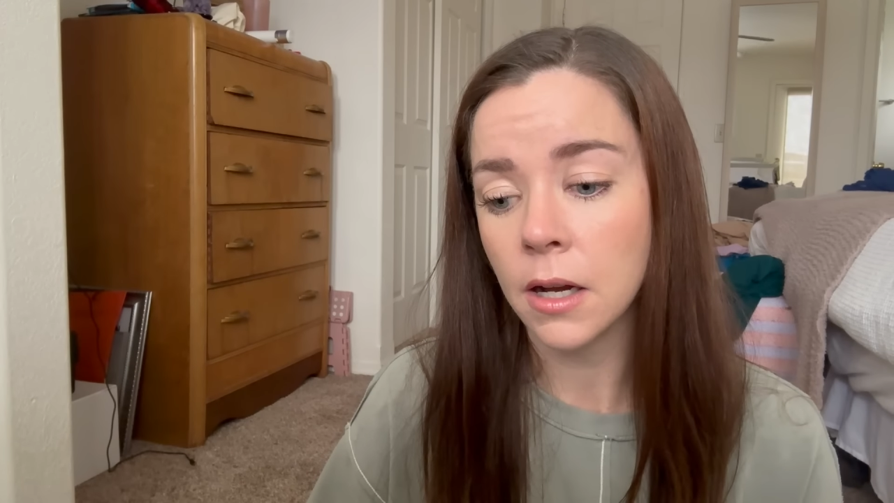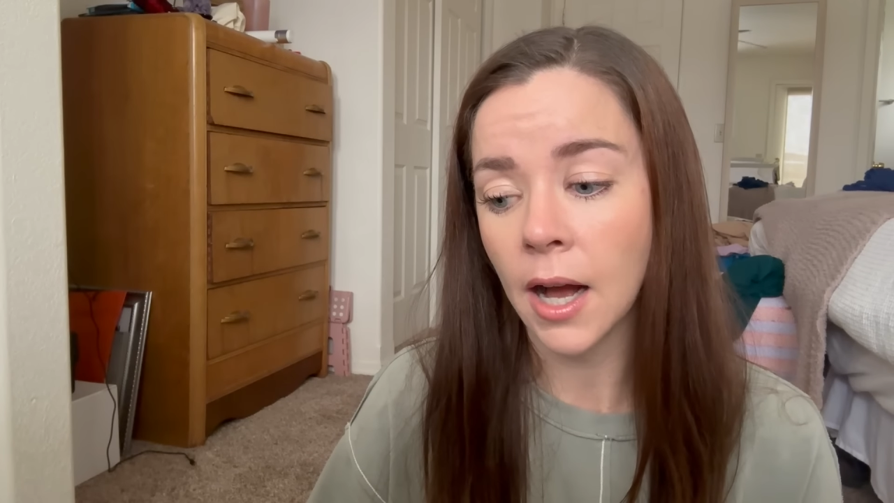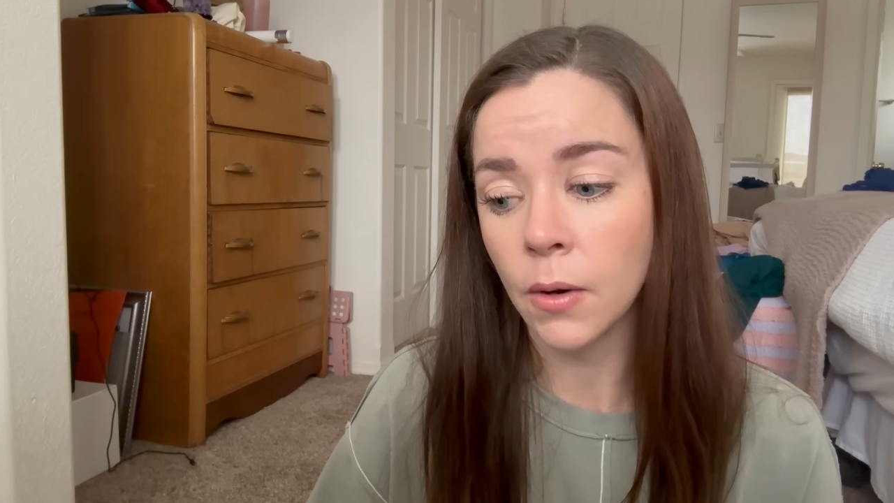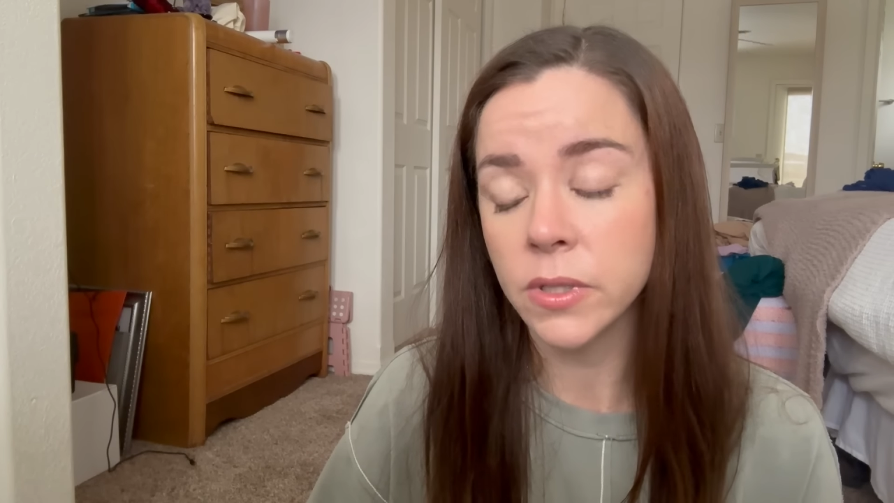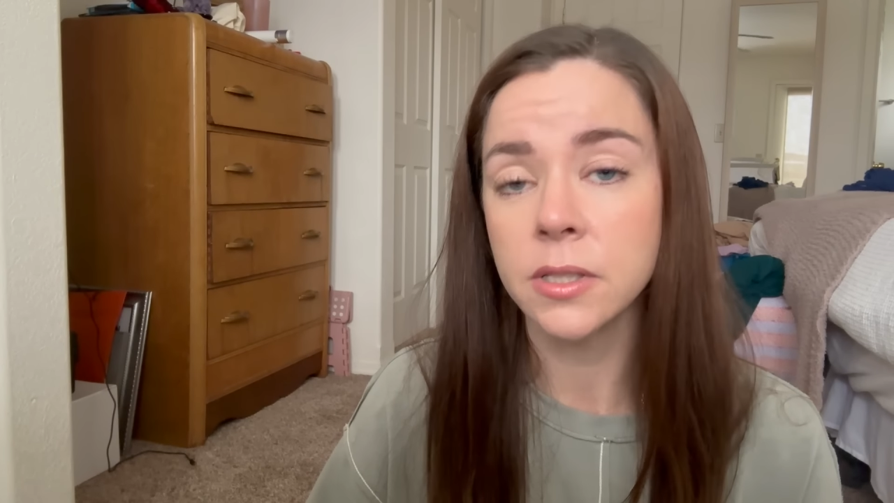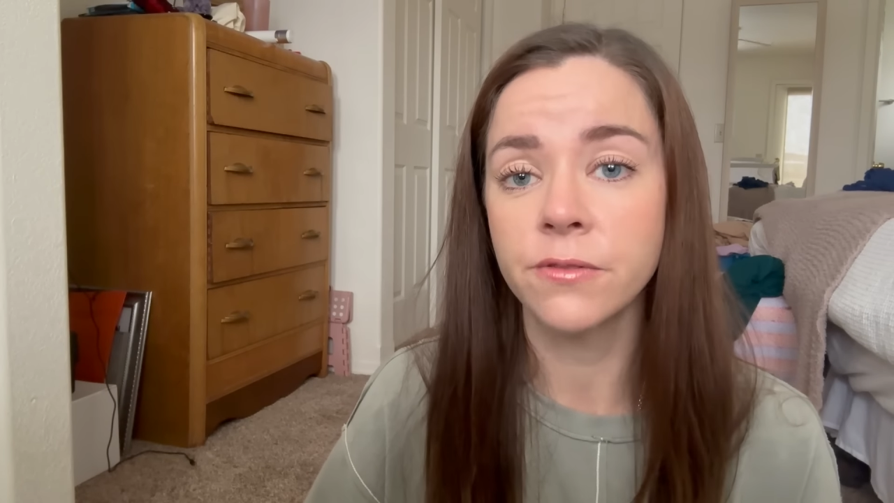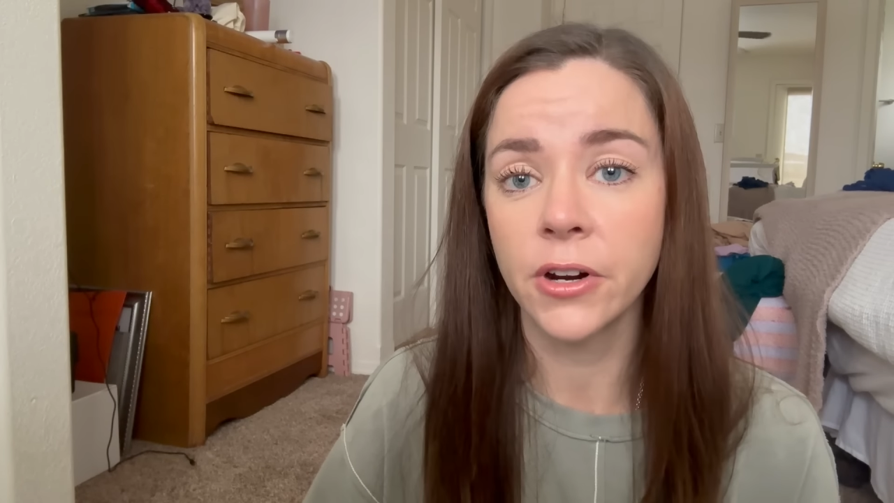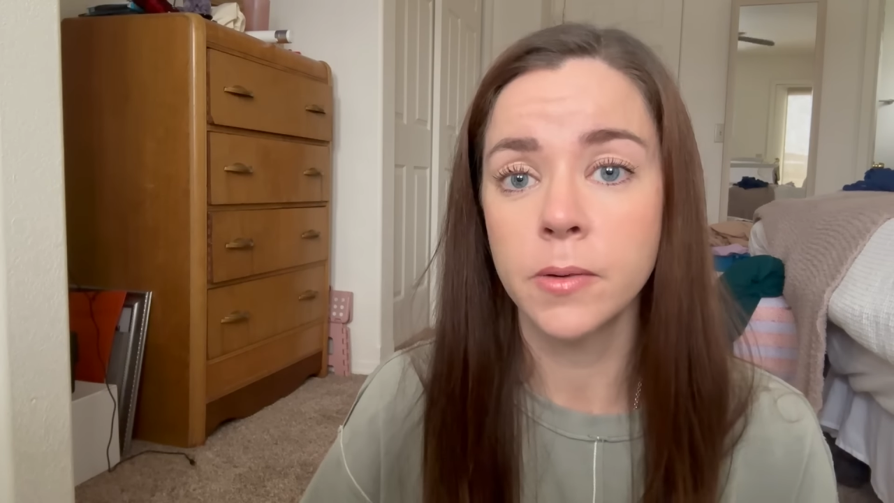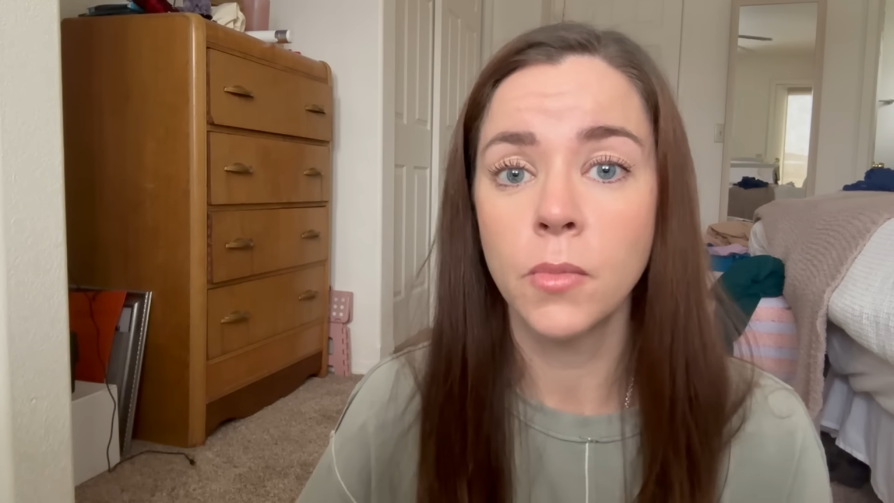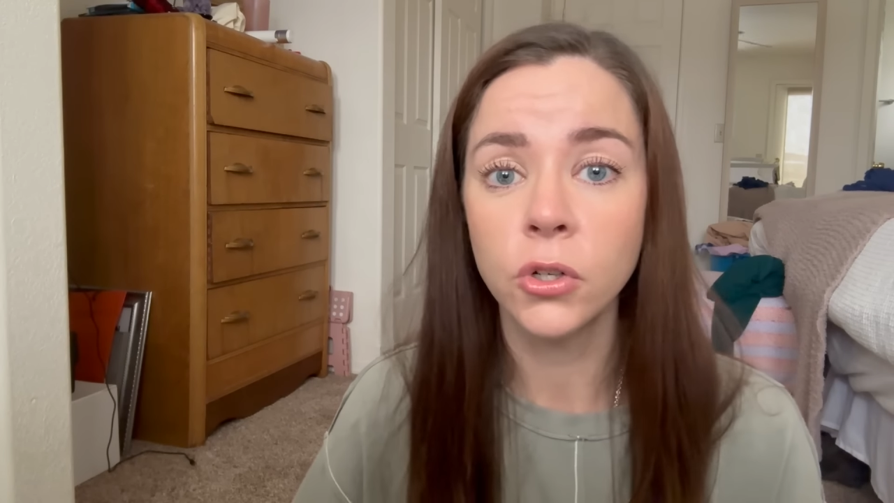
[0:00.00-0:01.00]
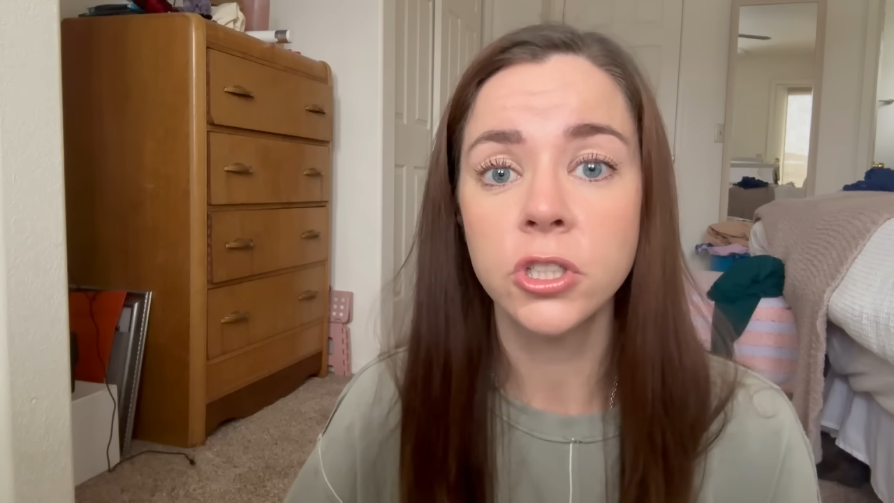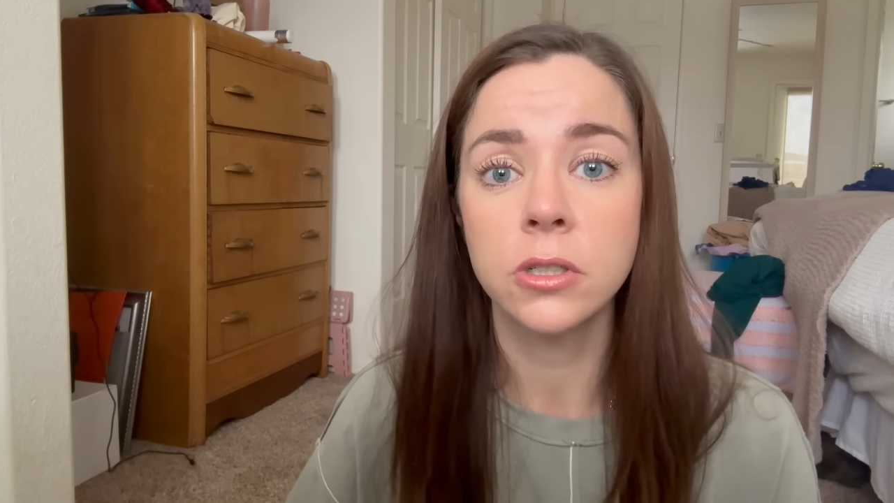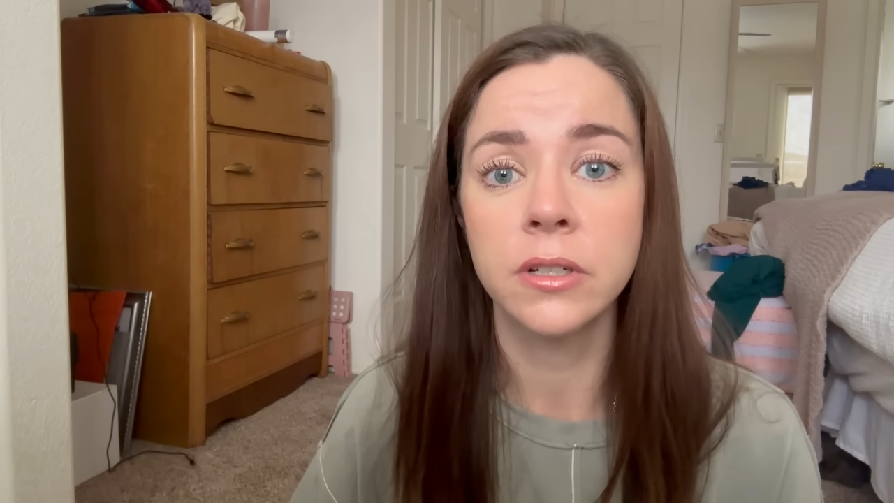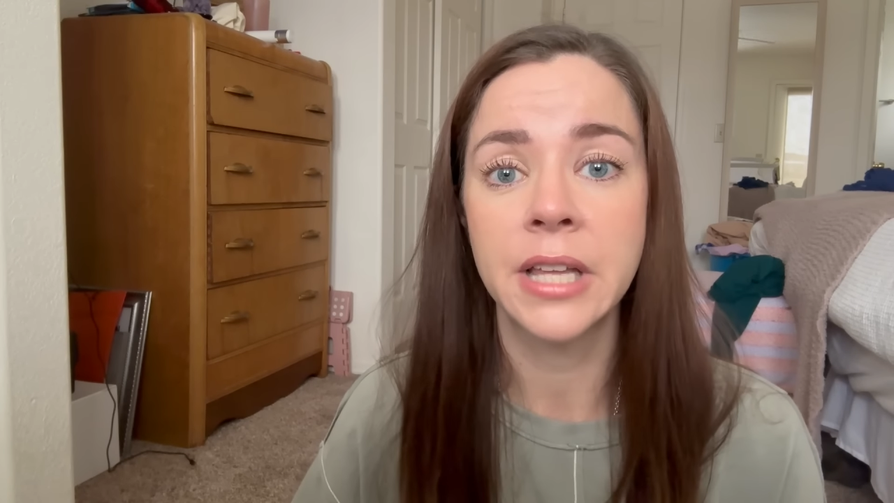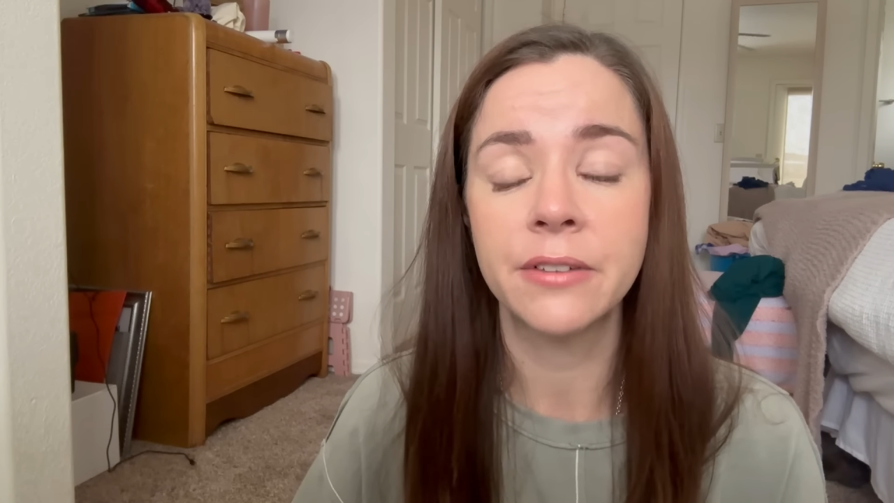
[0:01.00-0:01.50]
I was very
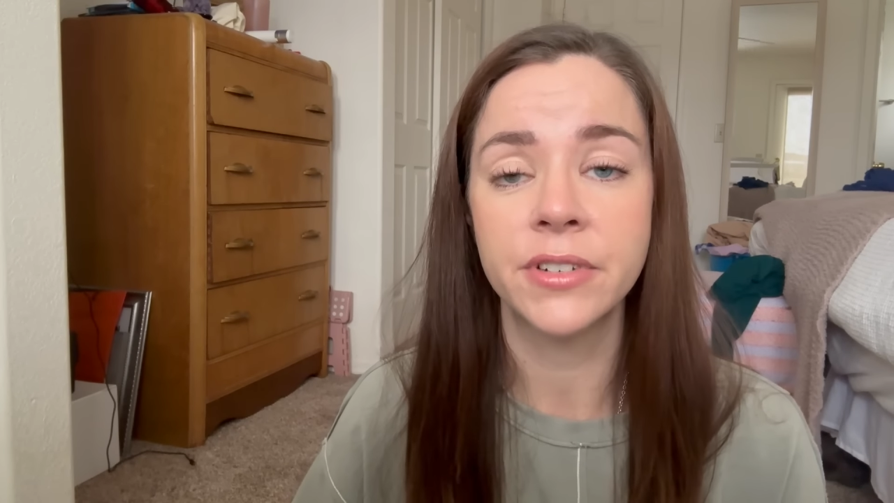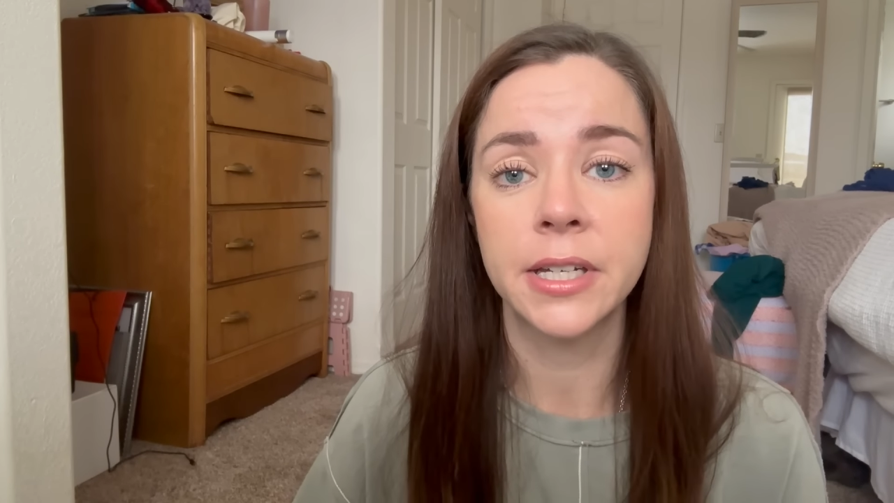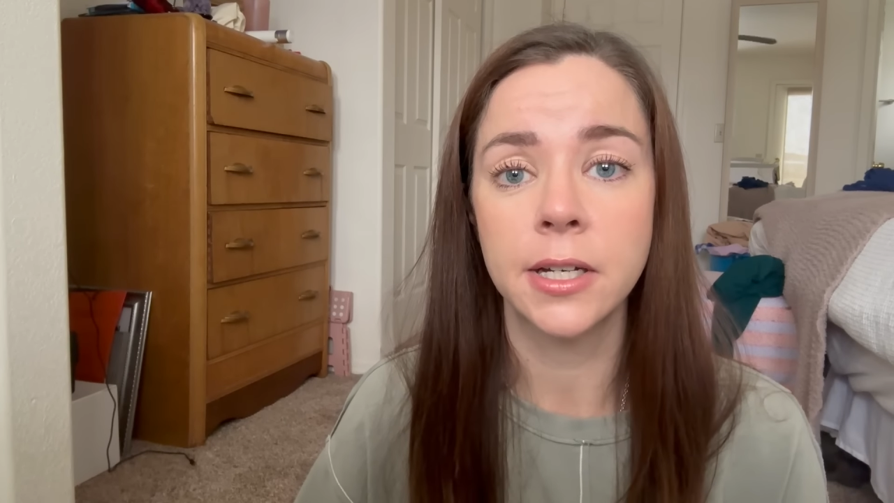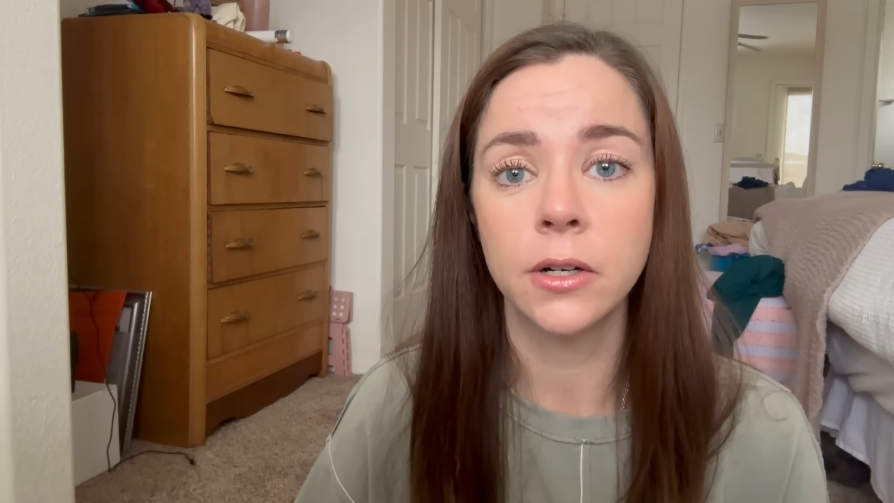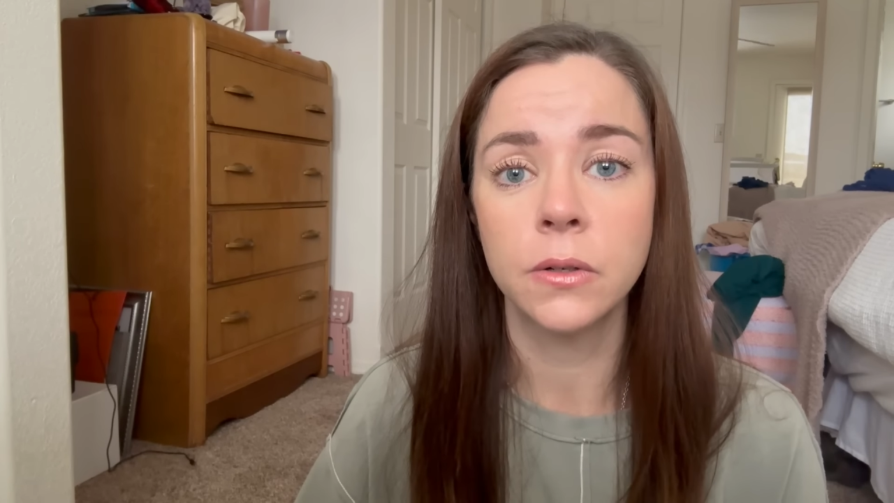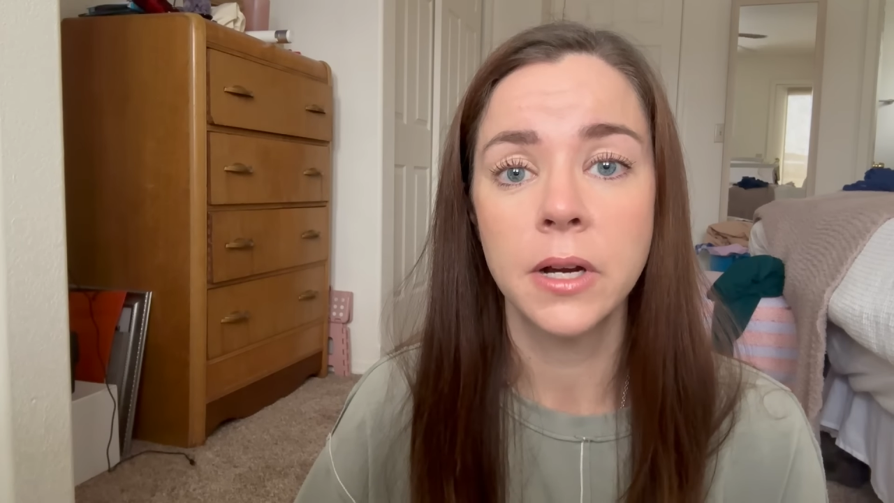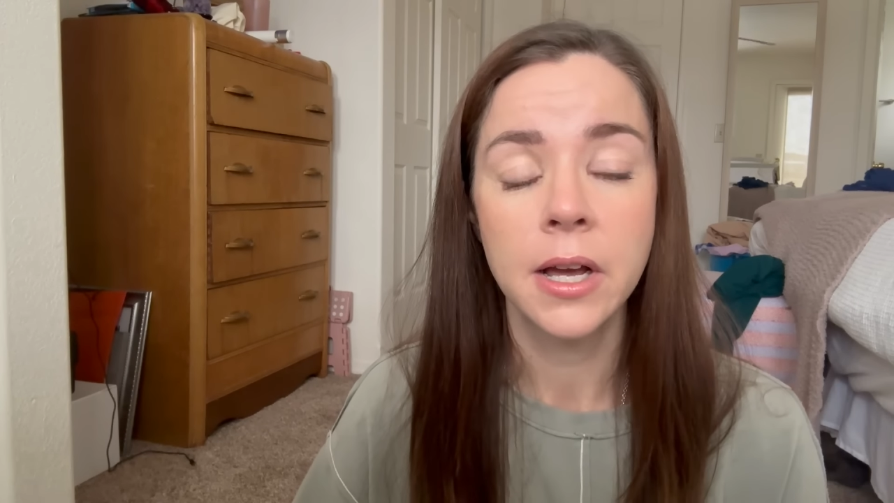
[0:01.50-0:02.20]
emotional in that video,